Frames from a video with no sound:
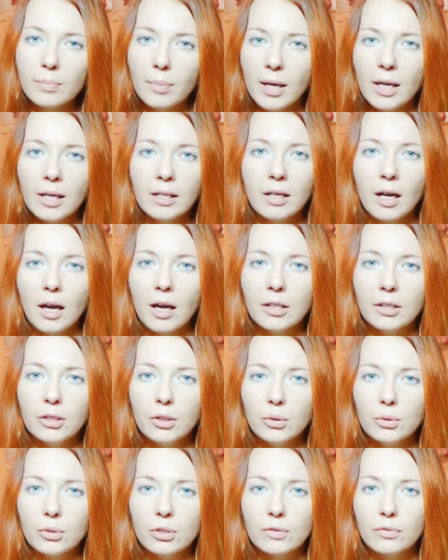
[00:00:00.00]
Spain I
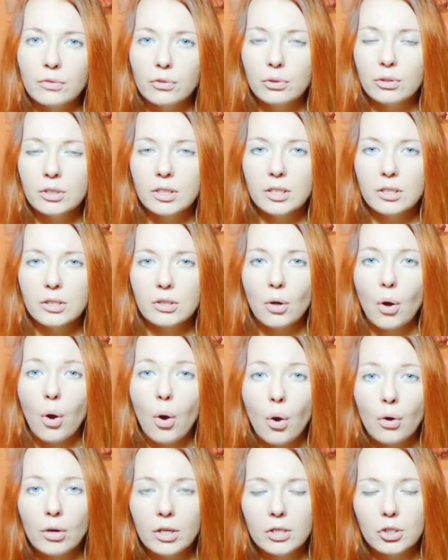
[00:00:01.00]
used Fructis
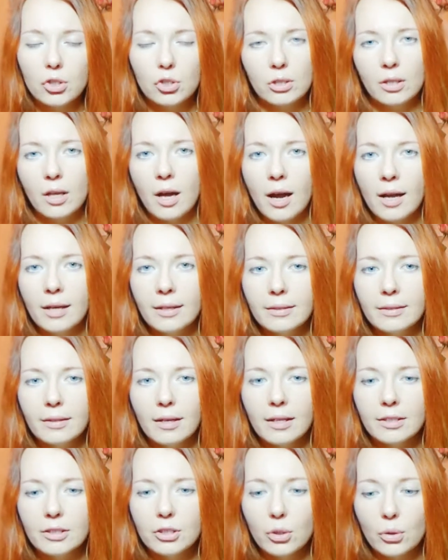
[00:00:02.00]
Orange line
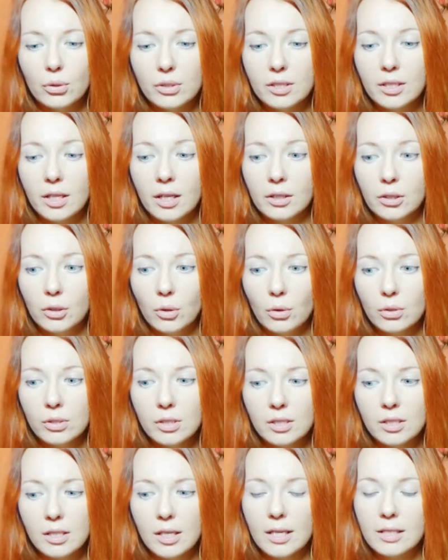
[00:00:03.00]
Adios
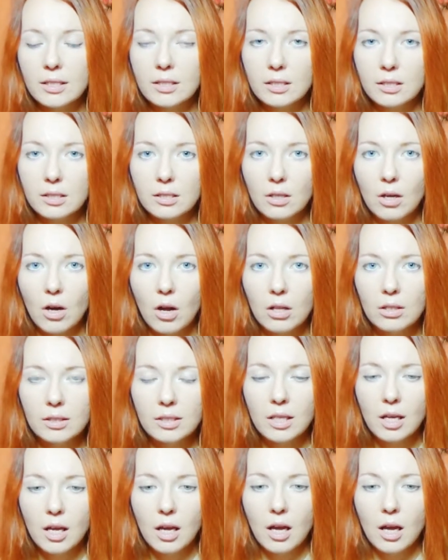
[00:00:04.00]
Daños, as it is
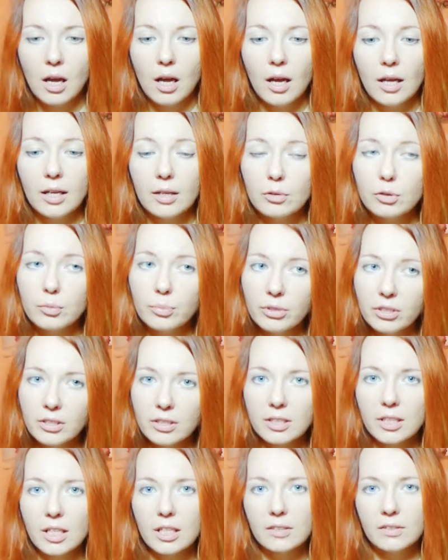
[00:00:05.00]
called, and I was pretty
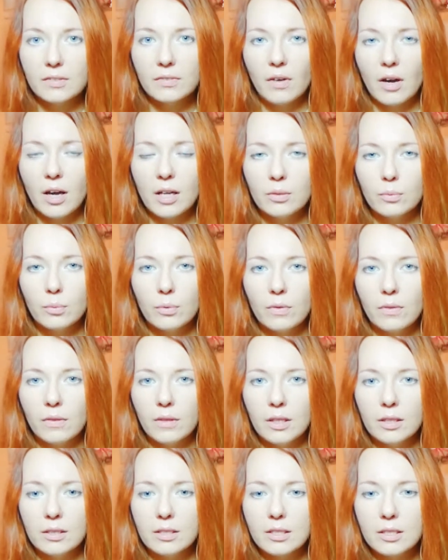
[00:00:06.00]
satisfied with
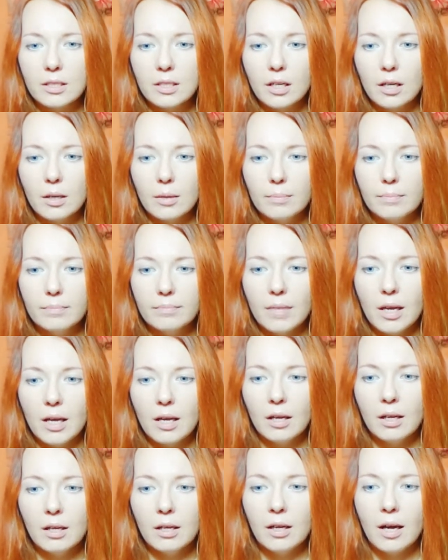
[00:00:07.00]
it.
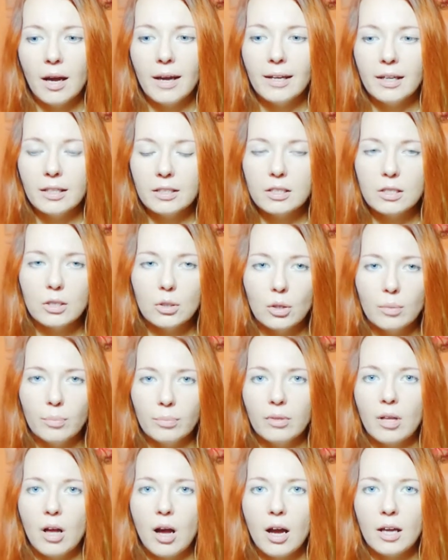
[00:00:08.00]
I had to
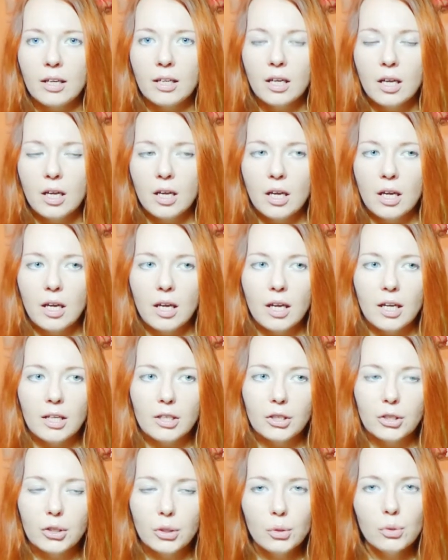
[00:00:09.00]
apply a
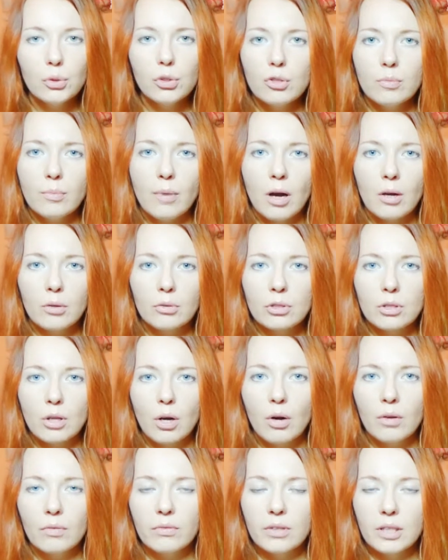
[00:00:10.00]
huge amount
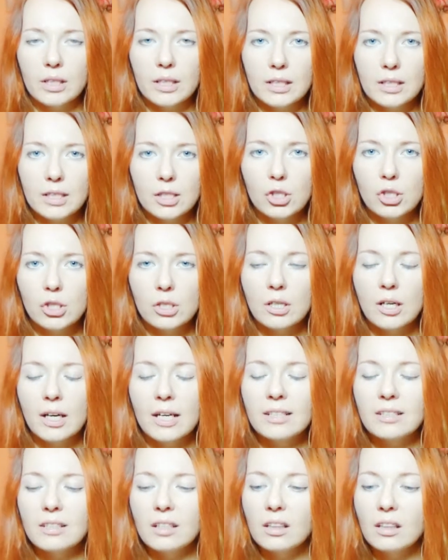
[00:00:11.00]
of the conditioner,
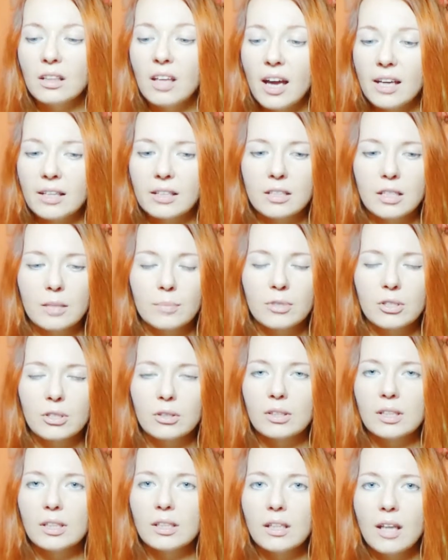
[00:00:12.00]
and I
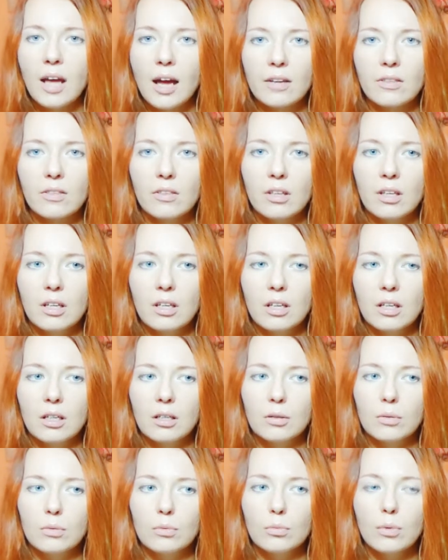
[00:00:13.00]
absolutely liked
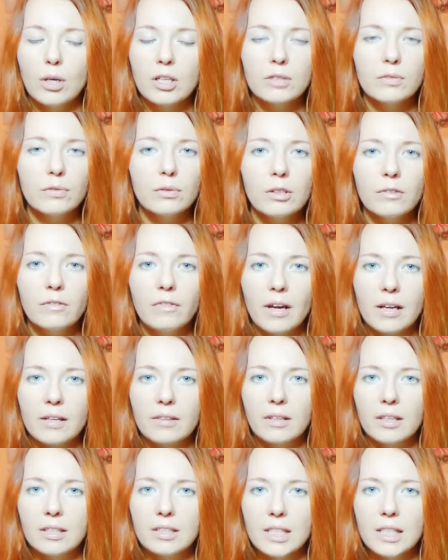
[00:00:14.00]
the wonderful
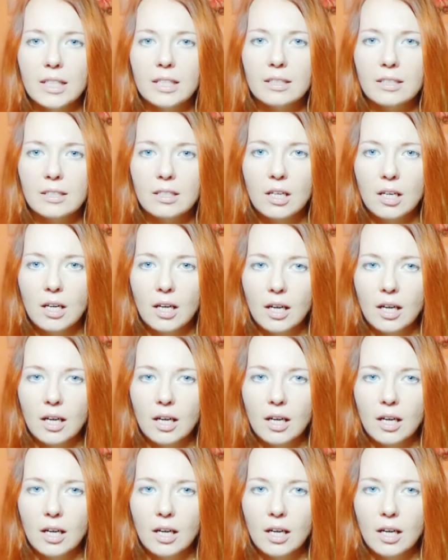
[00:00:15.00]
effect that it